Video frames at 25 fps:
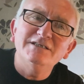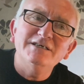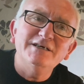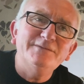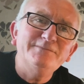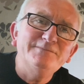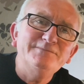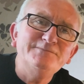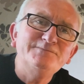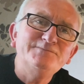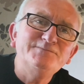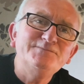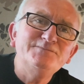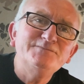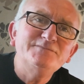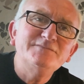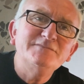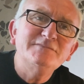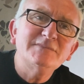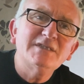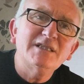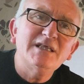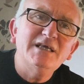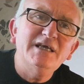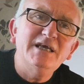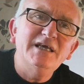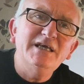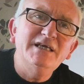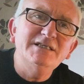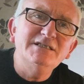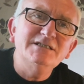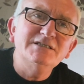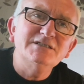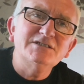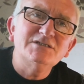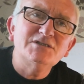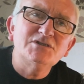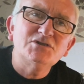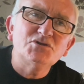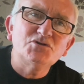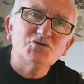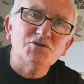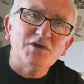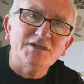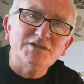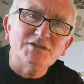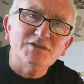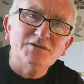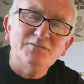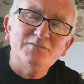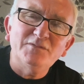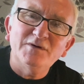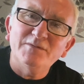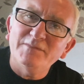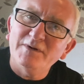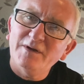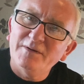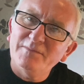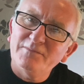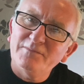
um, in Streatham when my